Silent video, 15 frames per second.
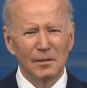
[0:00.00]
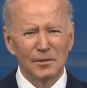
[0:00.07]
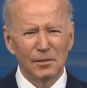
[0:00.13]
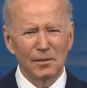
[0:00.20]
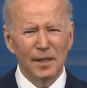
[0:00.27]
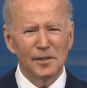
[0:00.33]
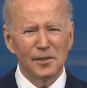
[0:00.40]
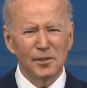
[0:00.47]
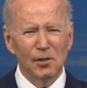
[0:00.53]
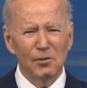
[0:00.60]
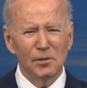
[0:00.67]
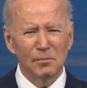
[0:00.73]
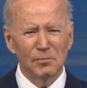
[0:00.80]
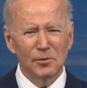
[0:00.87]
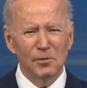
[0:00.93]
So let's show
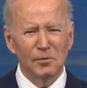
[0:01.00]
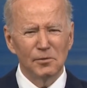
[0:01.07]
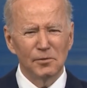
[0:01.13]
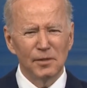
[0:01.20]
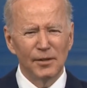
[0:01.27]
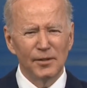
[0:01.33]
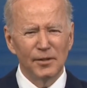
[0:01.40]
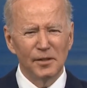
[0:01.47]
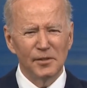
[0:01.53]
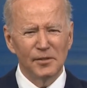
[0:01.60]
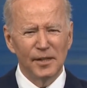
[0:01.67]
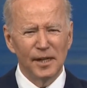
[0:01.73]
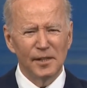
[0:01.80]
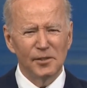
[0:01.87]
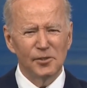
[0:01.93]
some true strength in
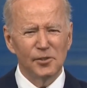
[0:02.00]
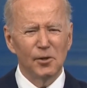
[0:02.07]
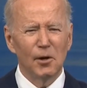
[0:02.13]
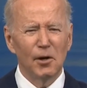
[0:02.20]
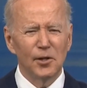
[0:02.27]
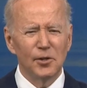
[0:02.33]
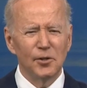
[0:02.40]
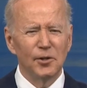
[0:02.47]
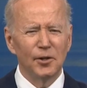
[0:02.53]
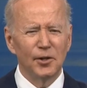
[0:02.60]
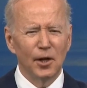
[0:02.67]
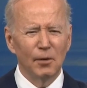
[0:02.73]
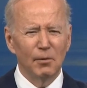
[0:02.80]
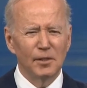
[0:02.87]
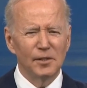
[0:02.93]
this nation, show our
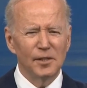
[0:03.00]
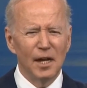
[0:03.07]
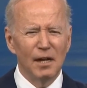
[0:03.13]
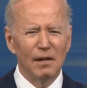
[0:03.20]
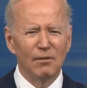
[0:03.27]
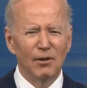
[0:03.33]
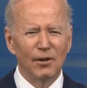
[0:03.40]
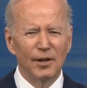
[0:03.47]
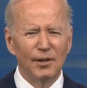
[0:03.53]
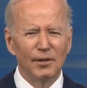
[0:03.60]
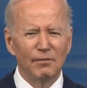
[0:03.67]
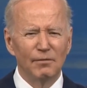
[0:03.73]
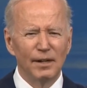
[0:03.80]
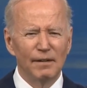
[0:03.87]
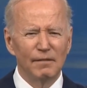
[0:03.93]
unity, our resolve, our
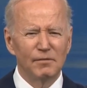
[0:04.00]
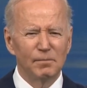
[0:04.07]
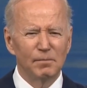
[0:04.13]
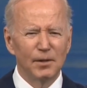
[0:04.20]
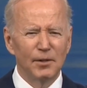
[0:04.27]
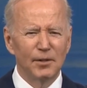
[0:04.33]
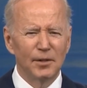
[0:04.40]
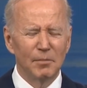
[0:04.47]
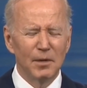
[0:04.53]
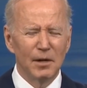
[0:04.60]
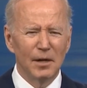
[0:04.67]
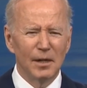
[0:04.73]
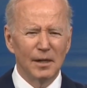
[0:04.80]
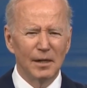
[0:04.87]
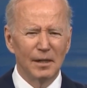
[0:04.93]
innovative spirit in
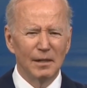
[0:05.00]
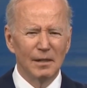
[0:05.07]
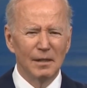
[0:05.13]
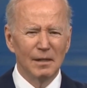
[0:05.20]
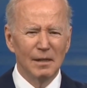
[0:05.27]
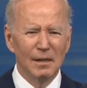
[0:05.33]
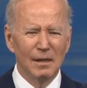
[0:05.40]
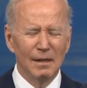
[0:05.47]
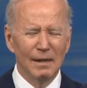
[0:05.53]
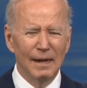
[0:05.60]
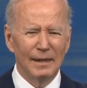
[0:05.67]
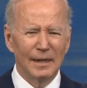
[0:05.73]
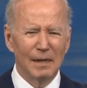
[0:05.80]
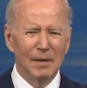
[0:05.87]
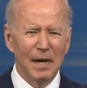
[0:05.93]
America,
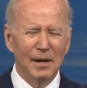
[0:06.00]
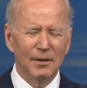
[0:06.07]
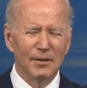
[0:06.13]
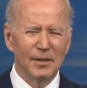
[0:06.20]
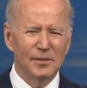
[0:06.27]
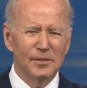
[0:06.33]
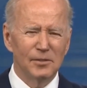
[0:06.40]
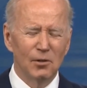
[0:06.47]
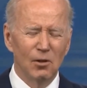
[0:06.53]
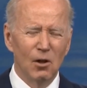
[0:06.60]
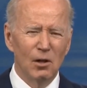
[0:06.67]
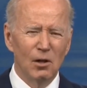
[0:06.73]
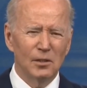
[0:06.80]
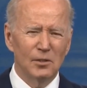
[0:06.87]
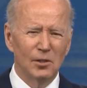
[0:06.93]
and come out of this
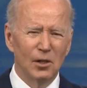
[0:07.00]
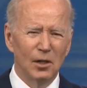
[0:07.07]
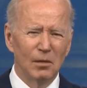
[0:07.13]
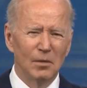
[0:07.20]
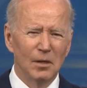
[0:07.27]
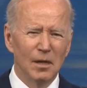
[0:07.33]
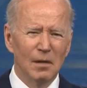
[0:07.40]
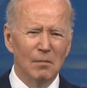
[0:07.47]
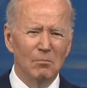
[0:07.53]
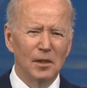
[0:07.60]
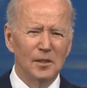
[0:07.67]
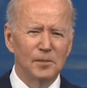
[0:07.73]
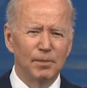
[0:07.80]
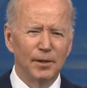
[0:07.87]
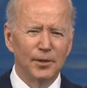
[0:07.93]
long-term
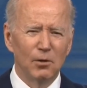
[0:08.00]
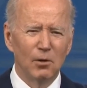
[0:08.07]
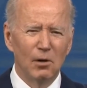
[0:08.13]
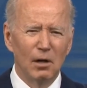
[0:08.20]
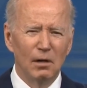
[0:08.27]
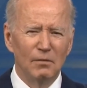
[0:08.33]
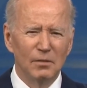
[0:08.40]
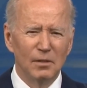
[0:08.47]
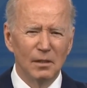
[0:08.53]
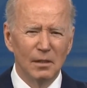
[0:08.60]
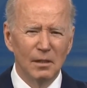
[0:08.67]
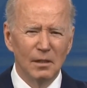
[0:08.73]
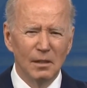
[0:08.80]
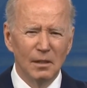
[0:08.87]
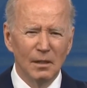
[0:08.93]
much better off.
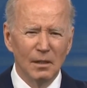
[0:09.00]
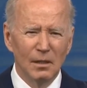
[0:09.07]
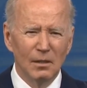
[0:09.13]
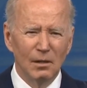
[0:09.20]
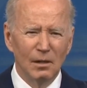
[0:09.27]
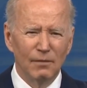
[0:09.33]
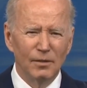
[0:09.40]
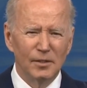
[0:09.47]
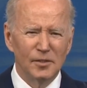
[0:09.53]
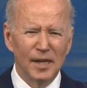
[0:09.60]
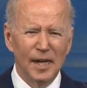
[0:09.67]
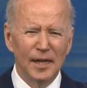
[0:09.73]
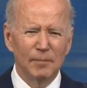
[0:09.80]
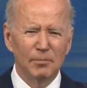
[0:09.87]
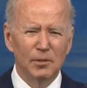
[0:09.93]
If we
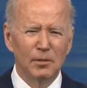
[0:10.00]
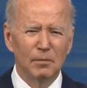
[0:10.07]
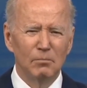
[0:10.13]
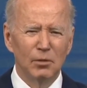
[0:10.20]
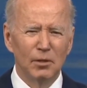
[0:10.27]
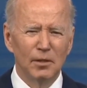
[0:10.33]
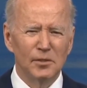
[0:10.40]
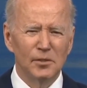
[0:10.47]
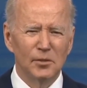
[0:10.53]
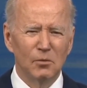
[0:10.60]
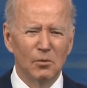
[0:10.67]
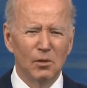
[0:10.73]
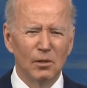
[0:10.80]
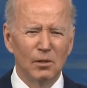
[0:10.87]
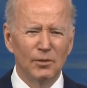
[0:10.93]
stand up to the bullies of the
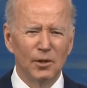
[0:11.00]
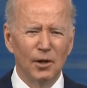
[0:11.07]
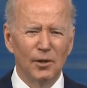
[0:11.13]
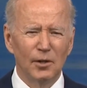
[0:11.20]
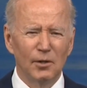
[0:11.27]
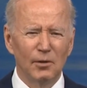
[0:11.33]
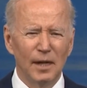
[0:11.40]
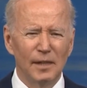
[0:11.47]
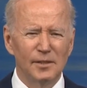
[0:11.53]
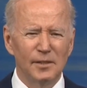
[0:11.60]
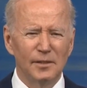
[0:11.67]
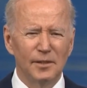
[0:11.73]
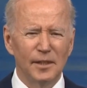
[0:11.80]
world, the autocrats and